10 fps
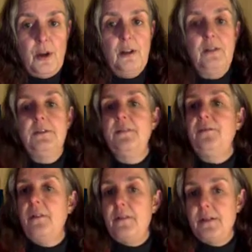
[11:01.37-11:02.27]
for others
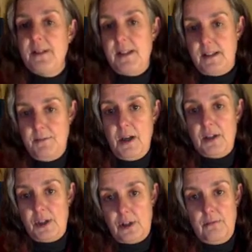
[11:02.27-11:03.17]
it's much
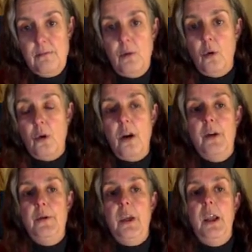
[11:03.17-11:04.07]
more low
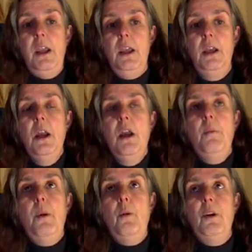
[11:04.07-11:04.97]
key. But
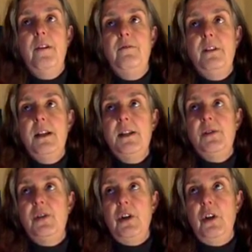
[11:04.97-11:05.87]
whatever it is that
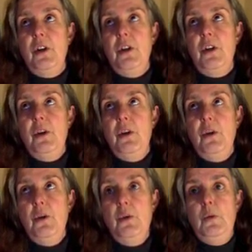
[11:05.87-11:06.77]
you
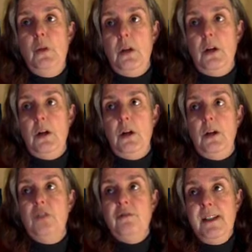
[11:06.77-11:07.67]

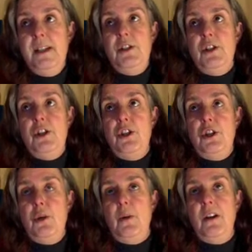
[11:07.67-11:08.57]
agreed to do, and I
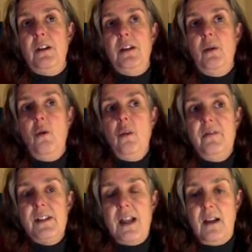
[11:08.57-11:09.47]
think all of us have
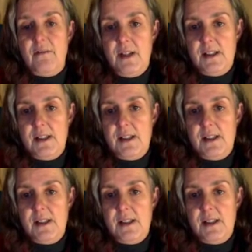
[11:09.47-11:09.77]
this